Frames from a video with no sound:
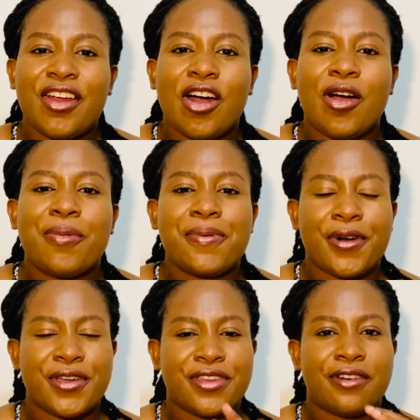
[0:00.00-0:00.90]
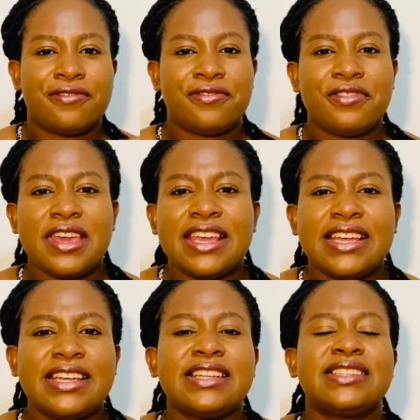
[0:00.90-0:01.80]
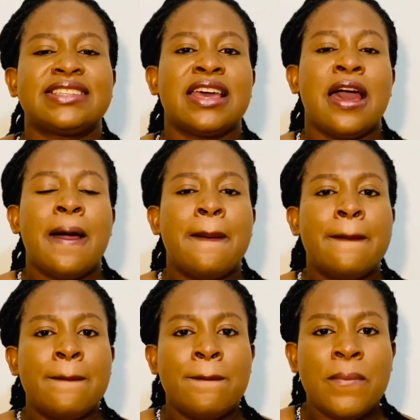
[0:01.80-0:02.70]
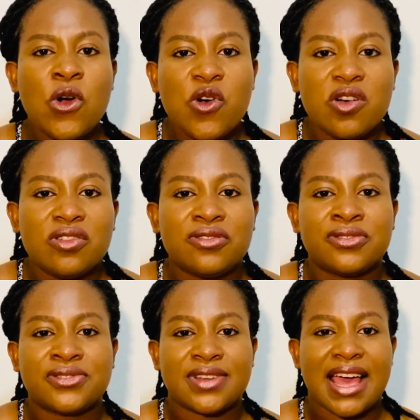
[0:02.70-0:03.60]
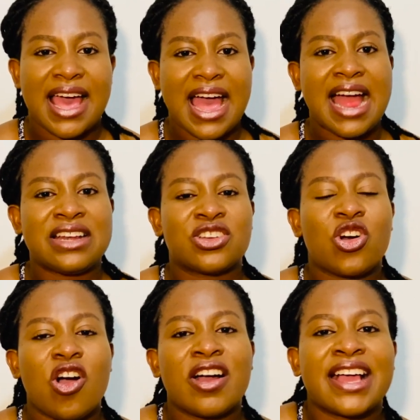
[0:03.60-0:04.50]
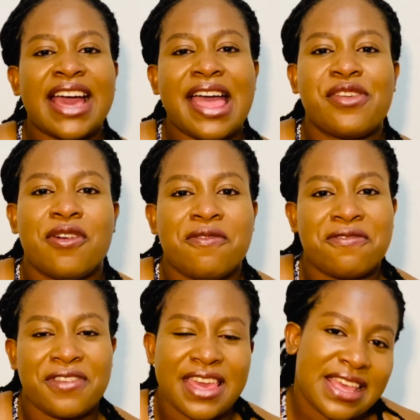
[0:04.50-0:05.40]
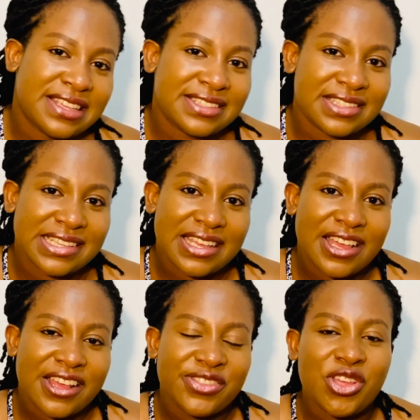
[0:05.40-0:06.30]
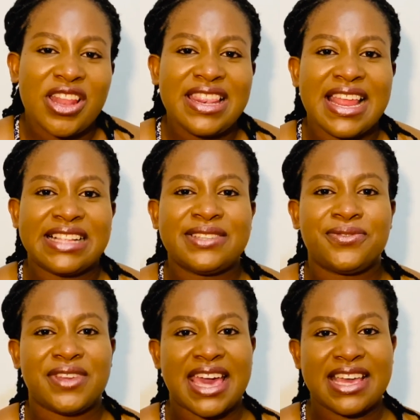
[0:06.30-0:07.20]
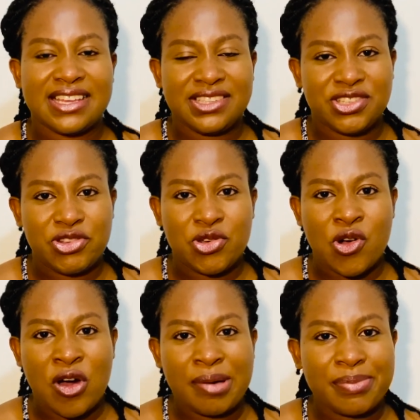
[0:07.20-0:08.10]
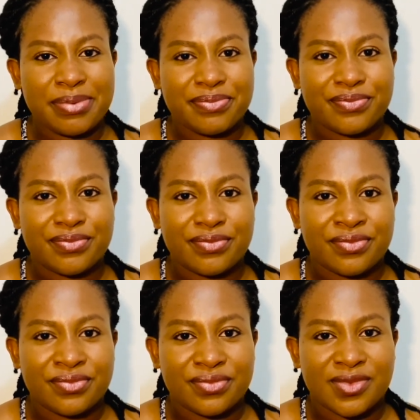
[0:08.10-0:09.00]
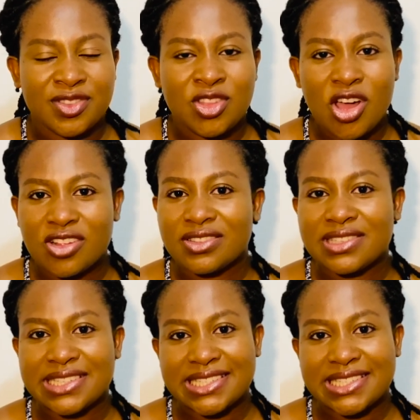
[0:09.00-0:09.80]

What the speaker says: up on your feet, move, and conquer your fears. Don't let fear eat you up. Don't.